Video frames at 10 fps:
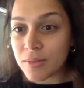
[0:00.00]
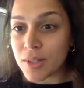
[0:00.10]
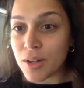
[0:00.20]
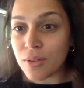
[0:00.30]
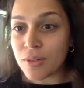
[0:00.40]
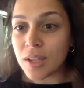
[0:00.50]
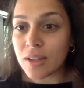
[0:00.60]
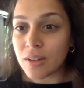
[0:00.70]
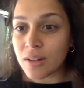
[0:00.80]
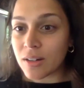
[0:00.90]
We know
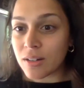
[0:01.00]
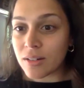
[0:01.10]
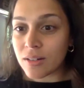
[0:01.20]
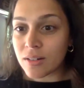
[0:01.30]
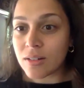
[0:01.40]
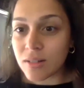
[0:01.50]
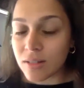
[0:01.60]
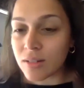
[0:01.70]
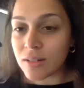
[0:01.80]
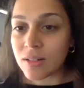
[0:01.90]
that you're
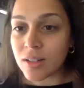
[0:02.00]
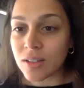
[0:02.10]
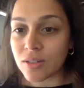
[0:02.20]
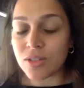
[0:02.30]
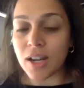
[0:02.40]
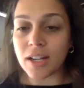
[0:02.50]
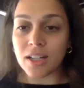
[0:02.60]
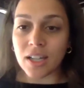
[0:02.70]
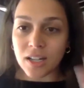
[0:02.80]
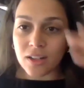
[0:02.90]
either trying to
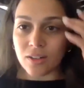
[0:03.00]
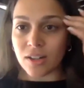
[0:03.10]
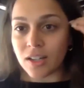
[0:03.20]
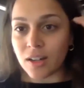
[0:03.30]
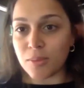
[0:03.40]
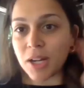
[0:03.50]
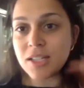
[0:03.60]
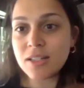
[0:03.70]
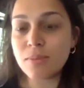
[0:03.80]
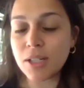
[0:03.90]
get in or here, but I
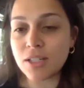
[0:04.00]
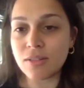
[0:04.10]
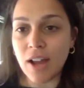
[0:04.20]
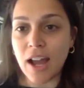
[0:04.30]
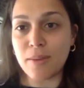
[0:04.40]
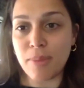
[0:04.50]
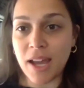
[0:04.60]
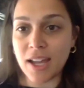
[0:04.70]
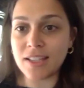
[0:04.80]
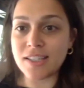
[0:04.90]
see a bunch of
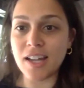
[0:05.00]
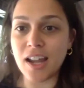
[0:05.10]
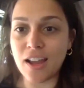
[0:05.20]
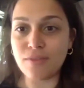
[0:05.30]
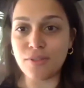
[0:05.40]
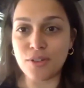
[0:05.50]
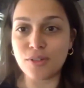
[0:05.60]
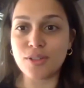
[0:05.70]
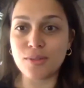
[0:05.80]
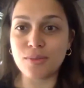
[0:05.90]
iPads and
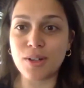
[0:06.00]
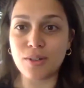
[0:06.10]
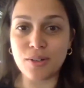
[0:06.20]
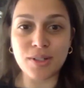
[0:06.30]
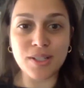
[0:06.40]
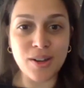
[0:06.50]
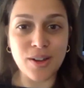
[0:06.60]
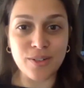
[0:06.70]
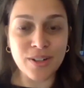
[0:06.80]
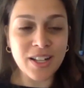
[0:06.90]
iPhones, so we don't always
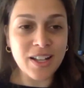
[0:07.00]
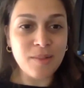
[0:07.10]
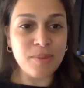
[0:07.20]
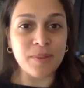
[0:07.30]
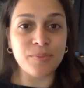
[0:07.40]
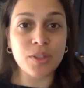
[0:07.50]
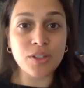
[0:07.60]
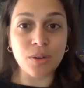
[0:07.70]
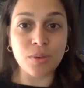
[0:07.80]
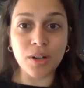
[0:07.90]
know. But
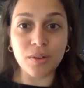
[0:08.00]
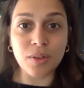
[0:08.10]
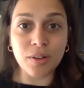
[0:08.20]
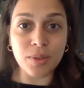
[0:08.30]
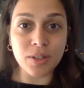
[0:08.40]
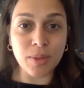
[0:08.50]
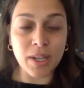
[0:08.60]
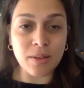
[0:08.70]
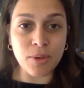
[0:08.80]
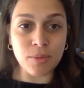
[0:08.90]
so we'll
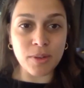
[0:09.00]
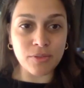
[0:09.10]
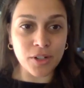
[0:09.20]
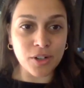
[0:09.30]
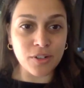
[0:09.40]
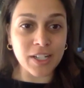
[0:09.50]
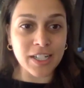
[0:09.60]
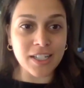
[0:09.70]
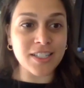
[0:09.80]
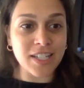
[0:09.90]
wait a moment for
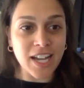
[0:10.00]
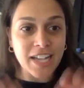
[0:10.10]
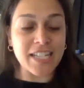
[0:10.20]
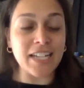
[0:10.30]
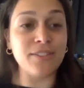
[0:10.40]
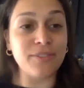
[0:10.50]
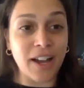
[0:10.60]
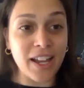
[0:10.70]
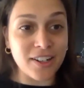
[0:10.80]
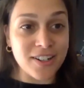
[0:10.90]
Karina to
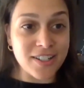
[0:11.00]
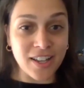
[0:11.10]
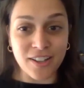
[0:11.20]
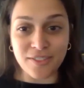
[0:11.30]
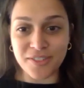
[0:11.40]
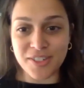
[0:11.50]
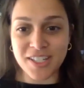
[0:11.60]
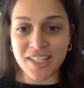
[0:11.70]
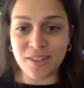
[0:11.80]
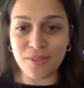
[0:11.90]
identify herself if
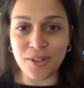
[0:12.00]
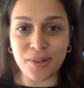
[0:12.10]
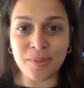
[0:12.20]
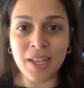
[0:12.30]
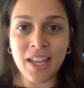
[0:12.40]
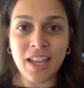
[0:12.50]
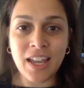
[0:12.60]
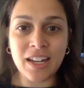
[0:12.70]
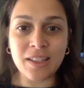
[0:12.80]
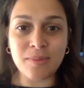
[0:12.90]
she's in the room.
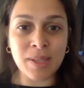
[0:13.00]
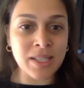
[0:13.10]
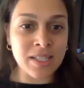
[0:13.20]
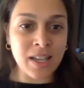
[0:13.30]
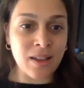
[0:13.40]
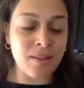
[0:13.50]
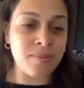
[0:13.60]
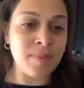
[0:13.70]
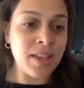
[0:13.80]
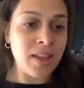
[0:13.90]
And in the
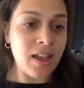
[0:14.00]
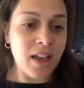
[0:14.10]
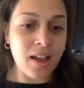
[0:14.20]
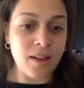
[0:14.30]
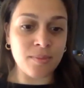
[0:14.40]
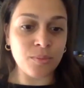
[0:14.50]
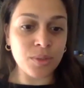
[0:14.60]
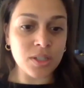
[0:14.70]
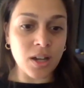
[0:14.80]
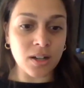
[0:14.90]
meantime,
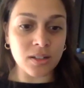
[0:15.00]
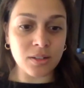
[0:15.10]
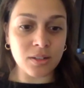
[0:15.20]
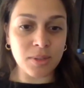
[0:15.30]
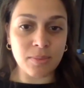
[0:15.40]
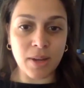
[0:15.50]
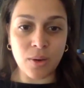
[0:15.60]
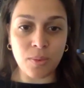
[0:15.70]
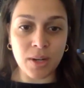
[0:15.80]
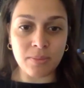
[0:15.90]
we'll talk a little bit
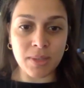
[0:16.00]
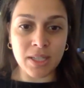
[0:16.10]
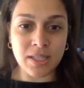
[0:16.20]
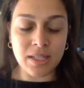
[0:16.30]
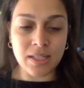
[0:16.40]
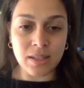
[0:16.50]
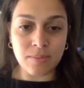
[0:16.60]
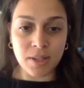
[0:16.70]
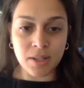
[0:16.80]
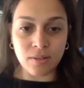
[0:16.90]
about what it means to
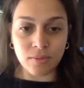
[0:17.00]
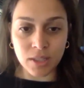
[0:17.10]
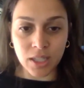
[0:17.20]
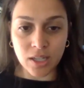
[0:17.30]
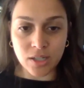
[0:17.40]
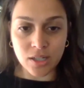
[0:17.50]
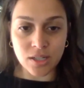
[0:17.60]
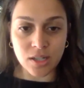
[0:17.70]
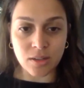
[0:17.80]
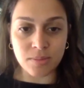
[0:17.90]
deepen
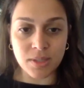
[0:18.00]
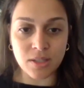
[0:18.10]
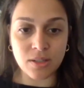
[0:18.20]
relationships.